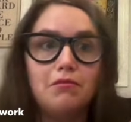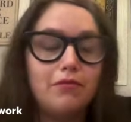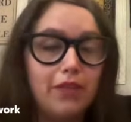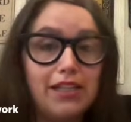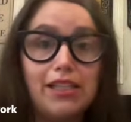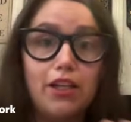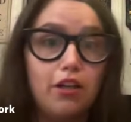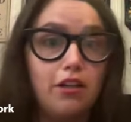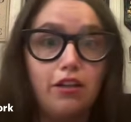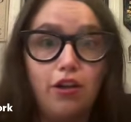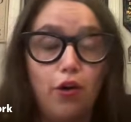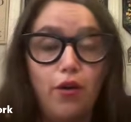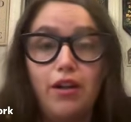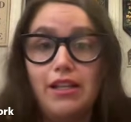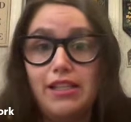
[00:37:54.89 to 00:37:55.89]
Is
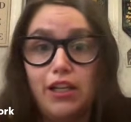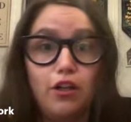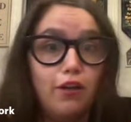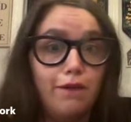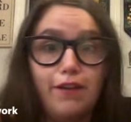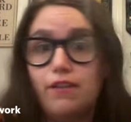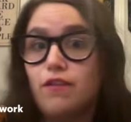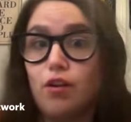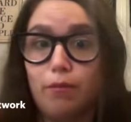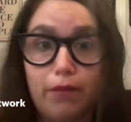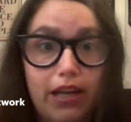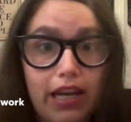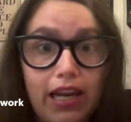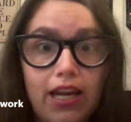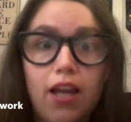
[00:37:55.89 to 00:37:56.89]
it a good fit for
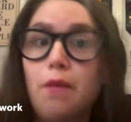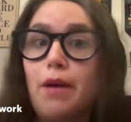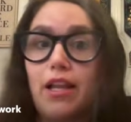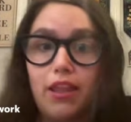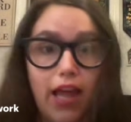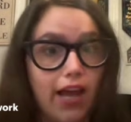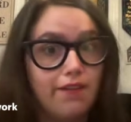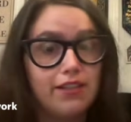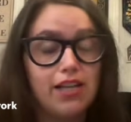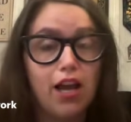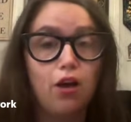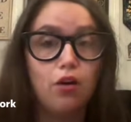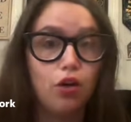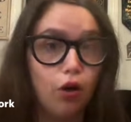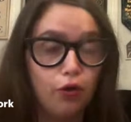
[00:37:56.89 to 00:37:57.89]
me and my
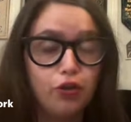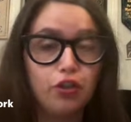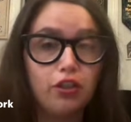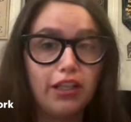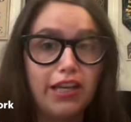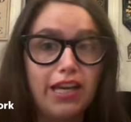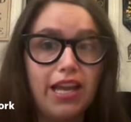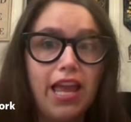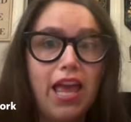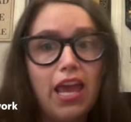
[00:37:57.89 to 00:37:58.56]
lifestyle culturally?